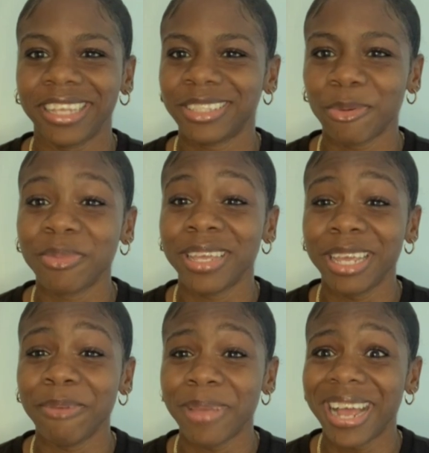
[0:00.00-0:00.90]
something
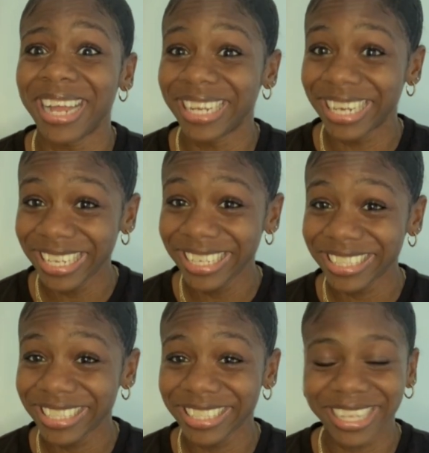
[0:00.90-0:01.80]
in Megan
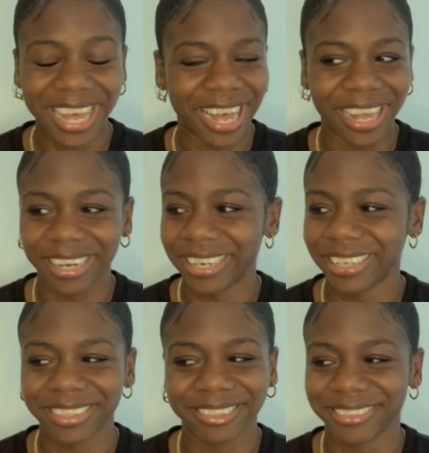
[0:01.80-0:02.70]
clicks and
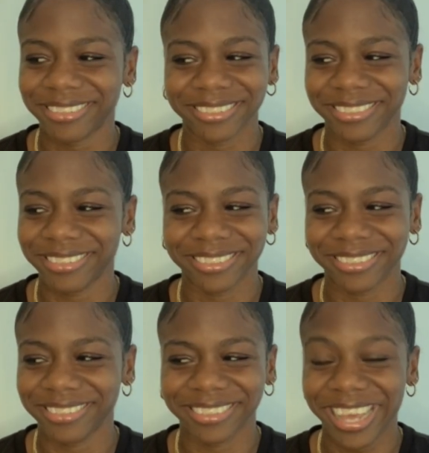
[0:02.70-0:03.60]

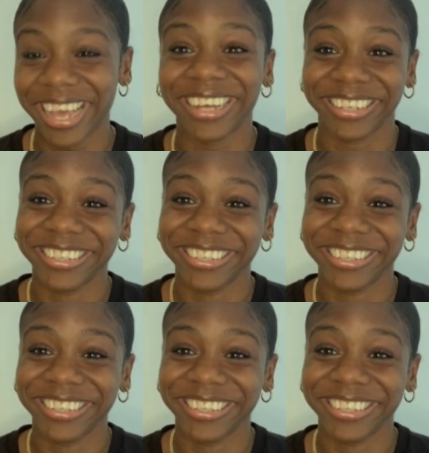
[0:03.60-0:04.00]
yeah.